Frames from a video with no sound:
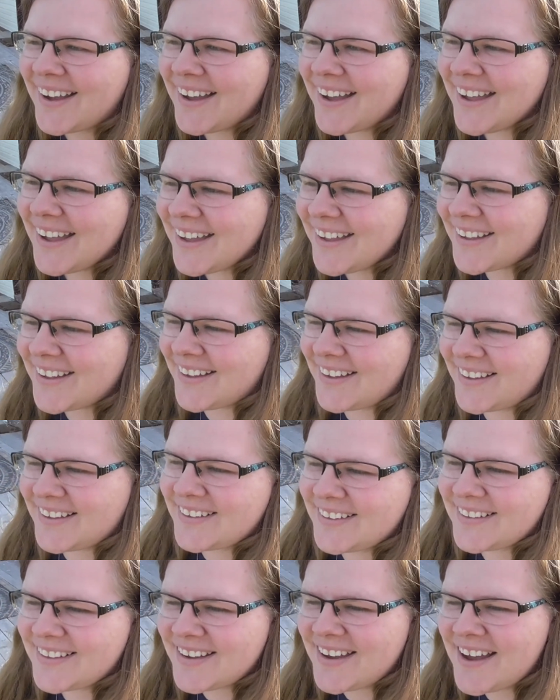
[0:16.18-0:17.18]

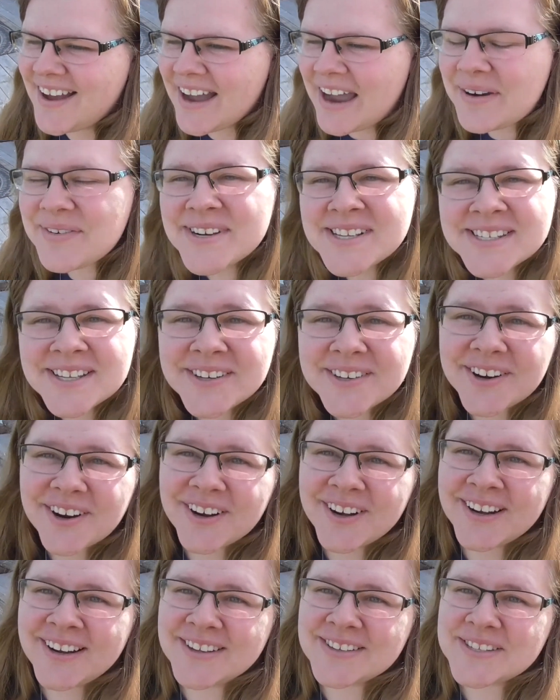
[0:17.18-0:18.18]
I want to start
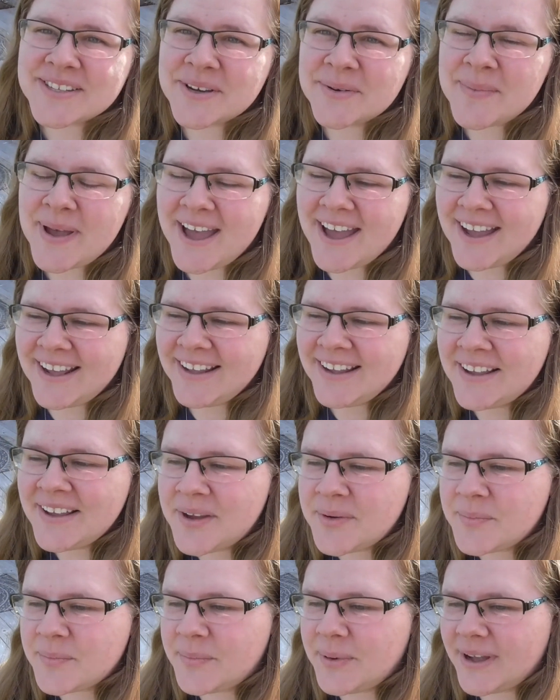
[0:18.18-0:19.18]
gardening so bad,
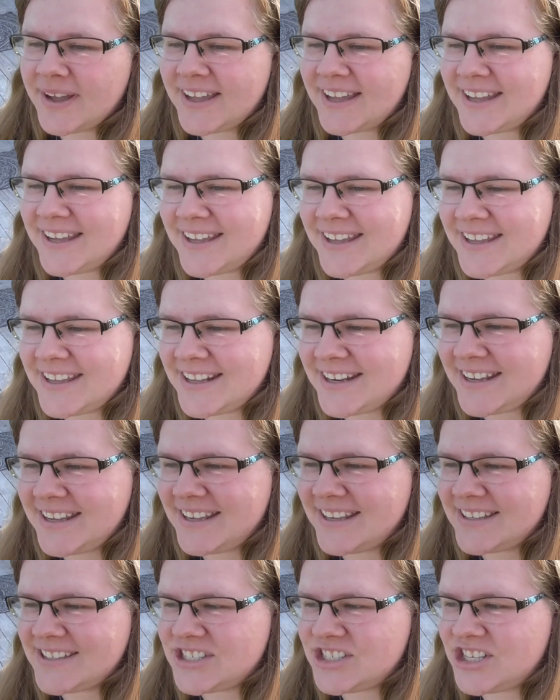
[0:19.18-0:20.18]
but
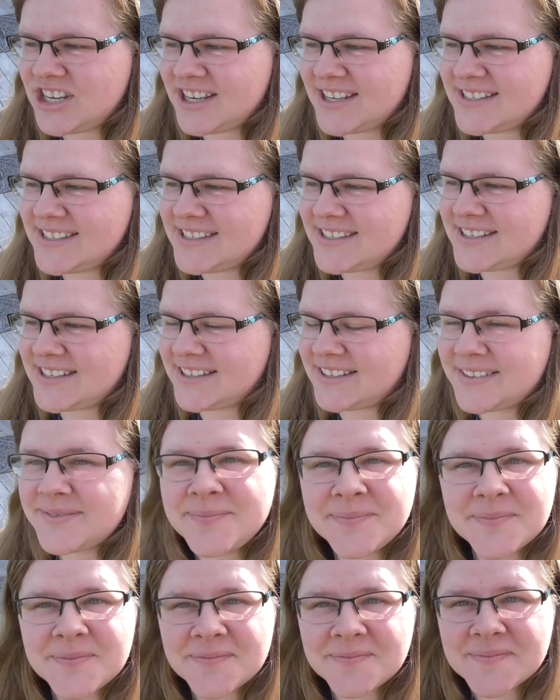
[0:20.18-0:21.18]

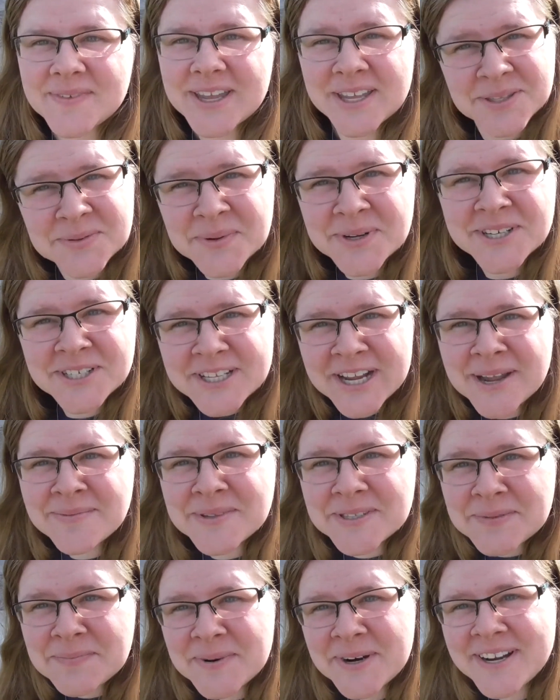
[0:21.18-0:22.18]
it's wintertime
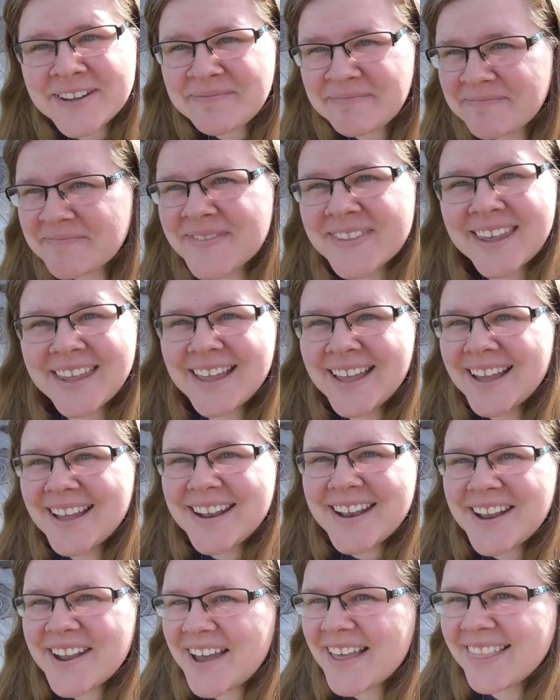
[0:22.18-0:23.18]
and
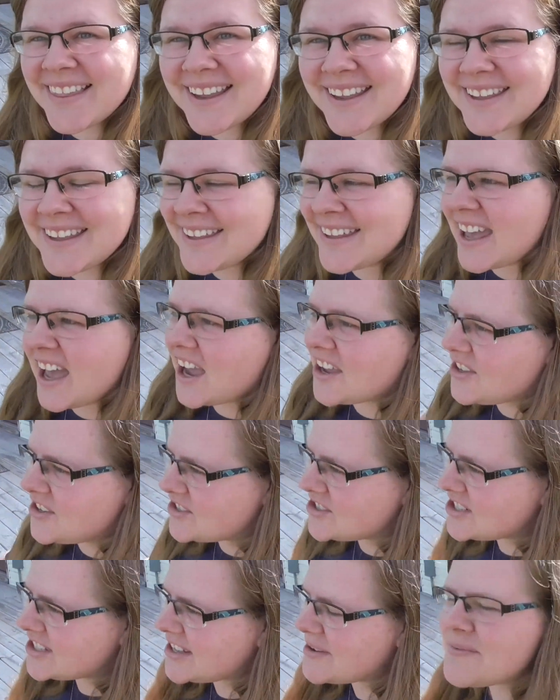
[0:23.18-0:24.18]
spring. Not liking it. I
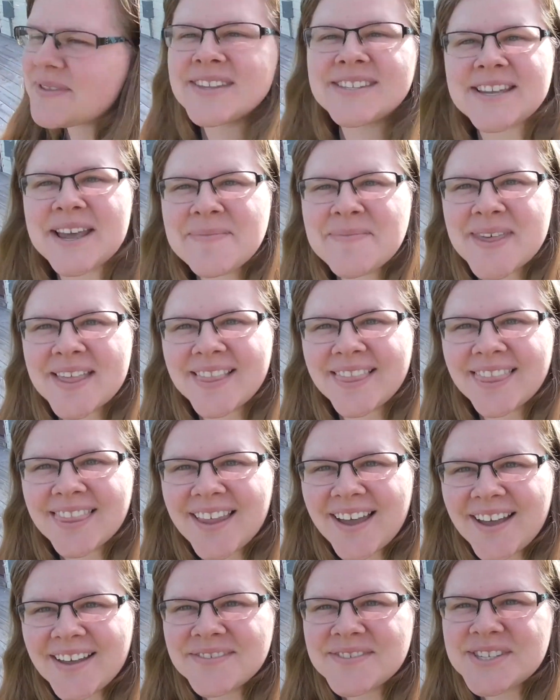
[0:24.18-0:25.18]
usually am the type that
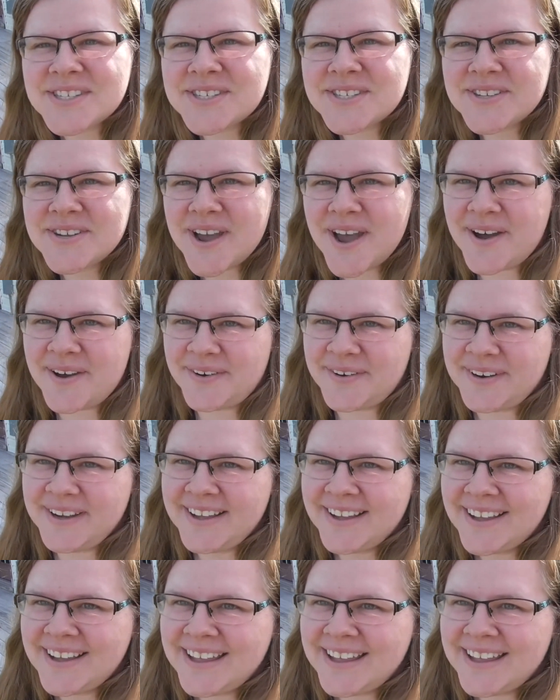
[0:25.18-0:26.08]
loves snow